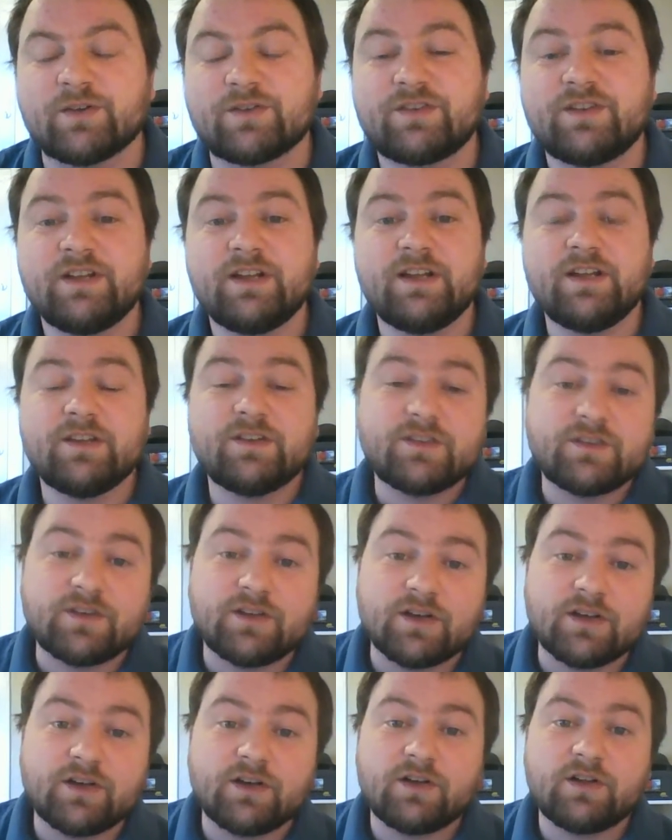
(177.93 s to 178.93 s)
sitting
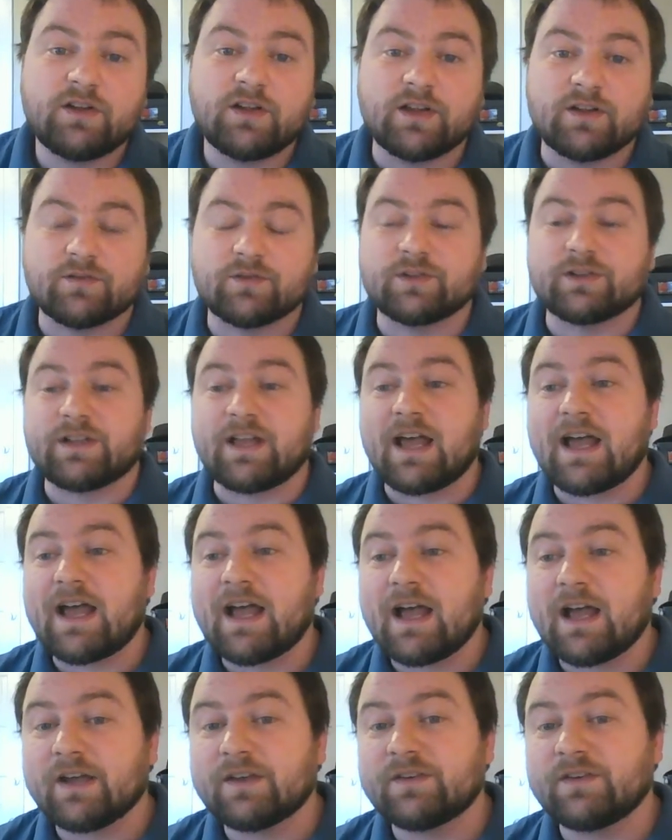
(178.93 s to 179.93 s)
still and
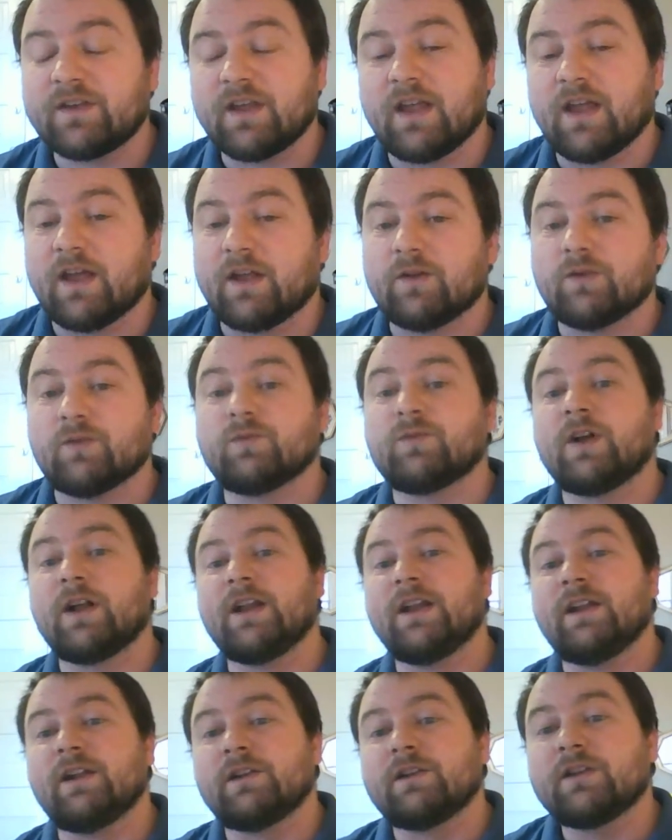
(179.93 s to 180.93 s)
relaxed and
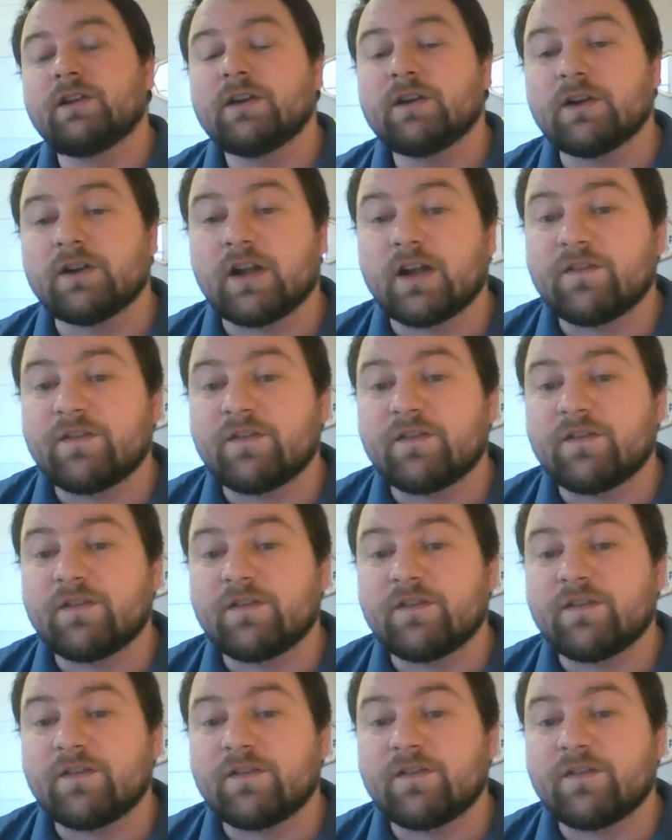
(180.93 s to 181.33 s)
ready to learn.